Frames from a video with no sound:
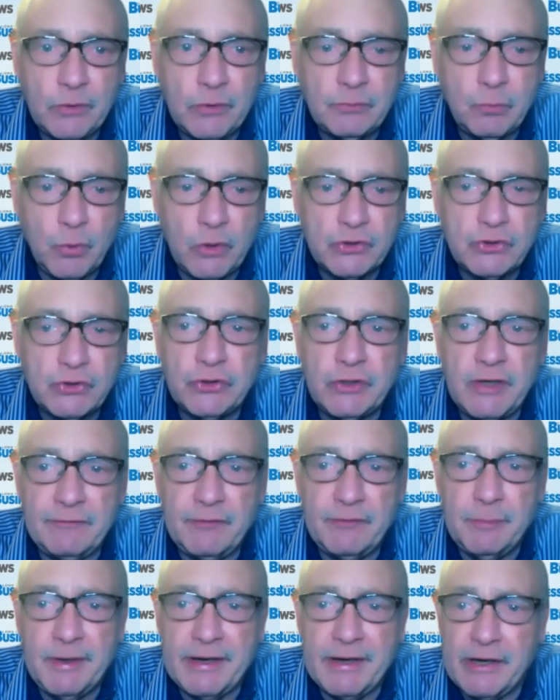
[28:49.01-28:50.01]
What should
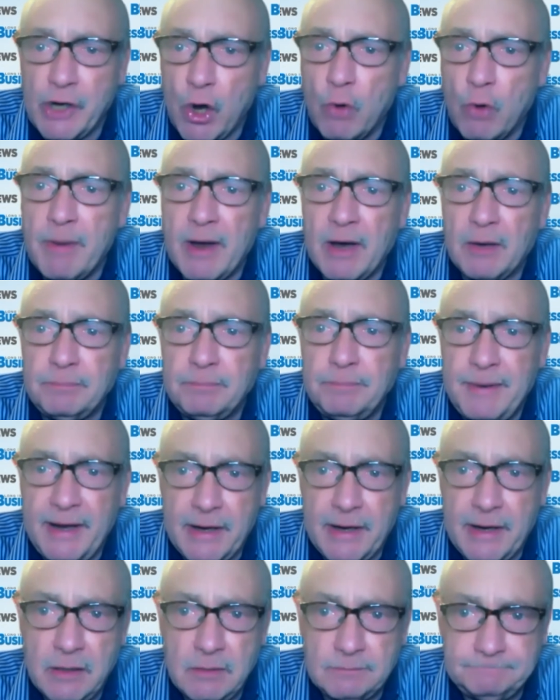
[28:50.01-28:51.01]
everybody know about
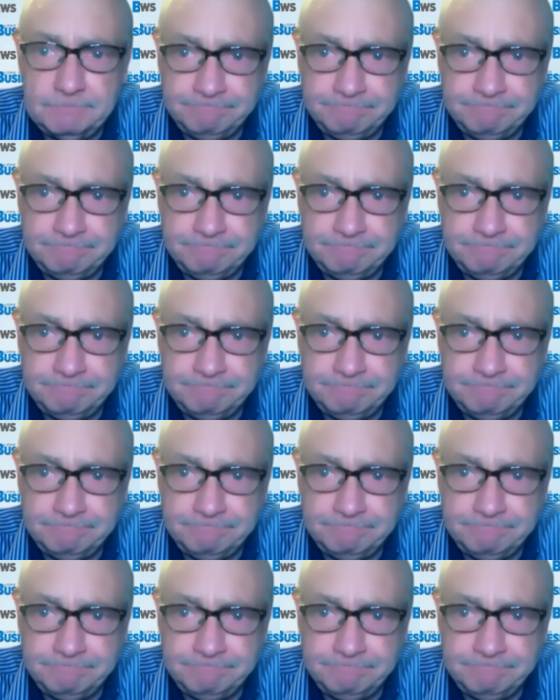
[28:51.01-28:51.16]
pay?